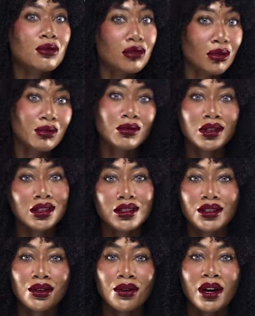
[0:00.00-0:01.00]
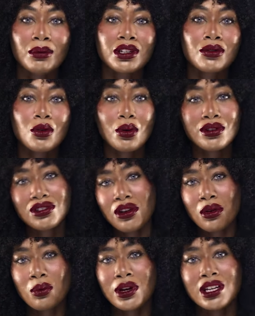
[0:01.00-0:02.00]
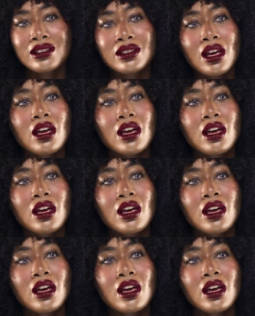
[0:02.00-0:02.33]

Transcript: don't want to. I mean, of course, there are wigs.